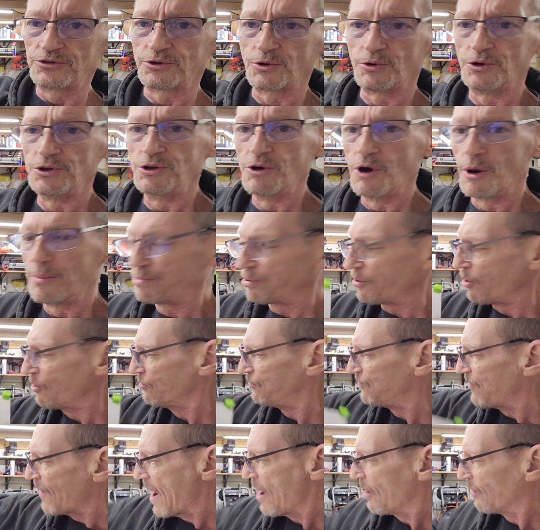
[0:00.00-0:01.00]
just going to do a
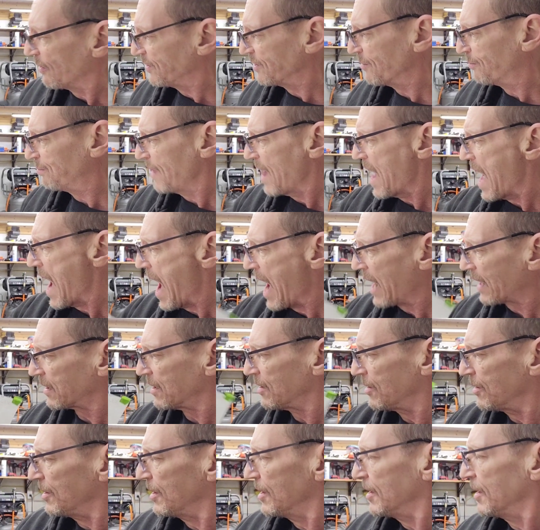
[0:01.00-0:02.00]
profile in the block.
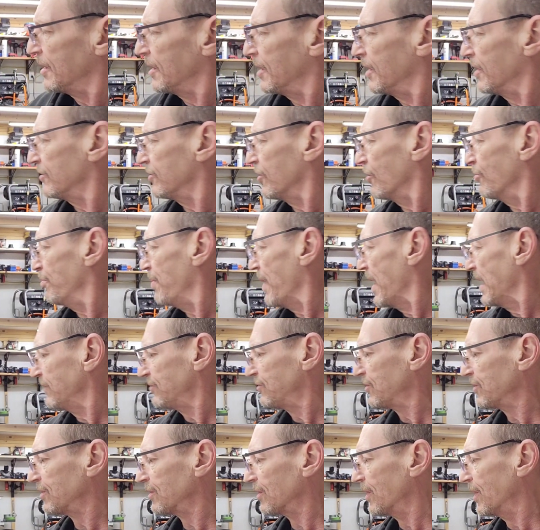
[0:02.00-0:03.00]
So
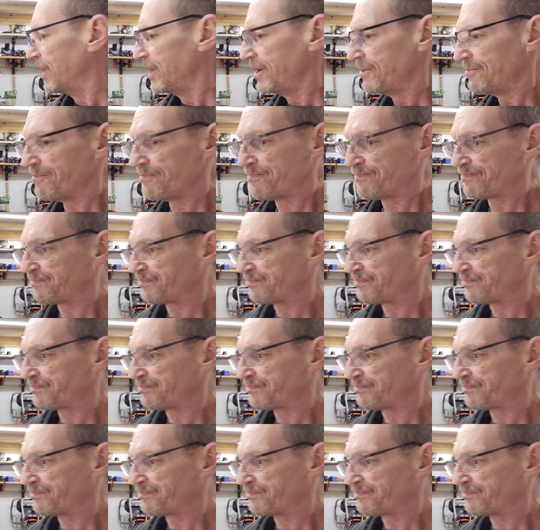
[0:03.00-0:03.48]
basically,